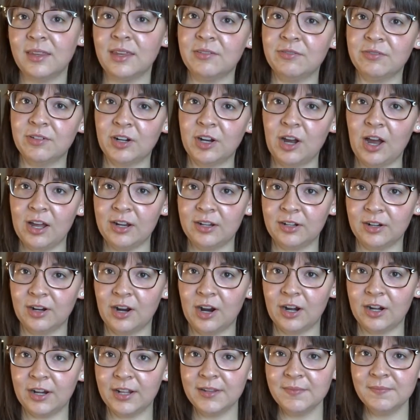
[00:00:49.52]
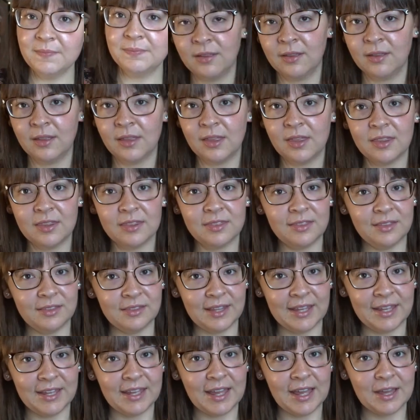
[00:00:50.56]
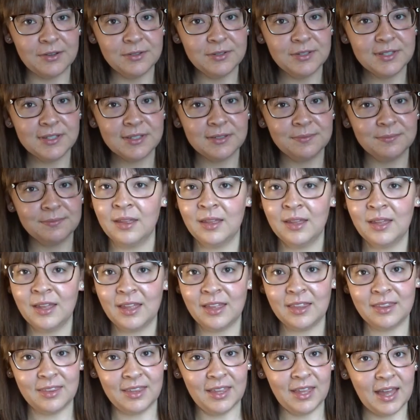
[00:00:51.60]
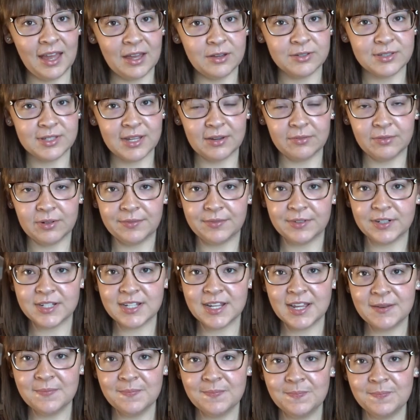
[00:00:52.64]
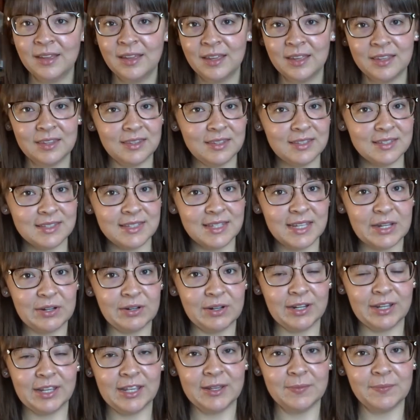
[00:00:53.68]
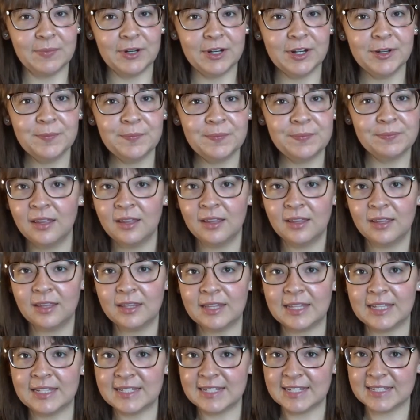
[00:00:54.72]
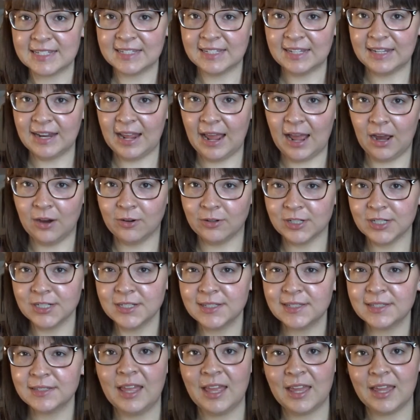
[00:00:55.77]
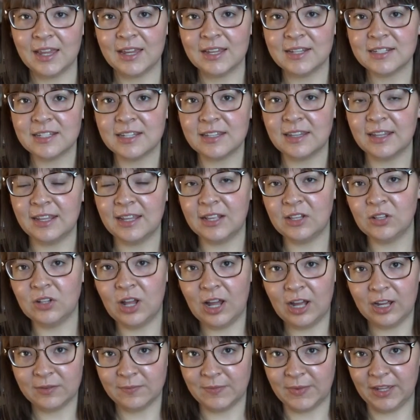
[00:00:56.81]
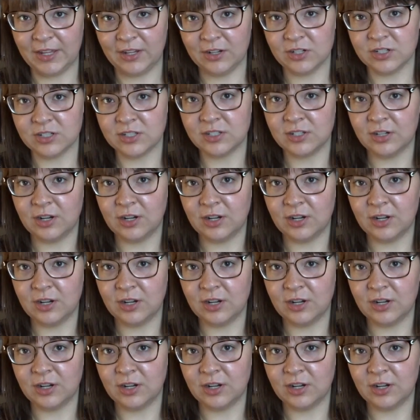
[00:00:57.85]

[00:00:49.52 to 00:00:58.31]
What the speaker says: The Forgotten Garden, The Lake House, The House at Riverton, The Secret Keeper, The Distant Hours, and The Clockmaker's